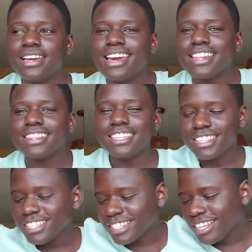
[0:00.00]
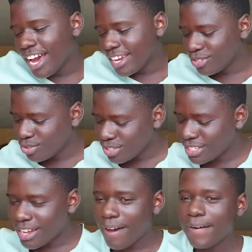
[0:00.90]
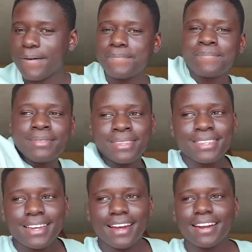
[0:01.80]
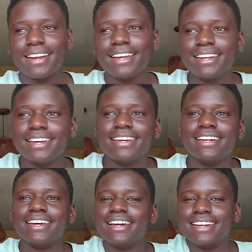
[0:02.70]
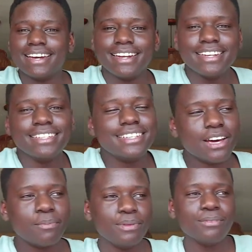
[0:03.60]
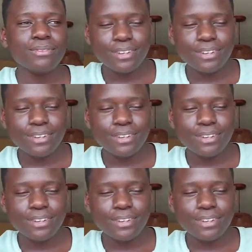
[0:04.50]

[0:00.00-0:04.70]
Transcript: There's this guy, he's just ananitap, you know.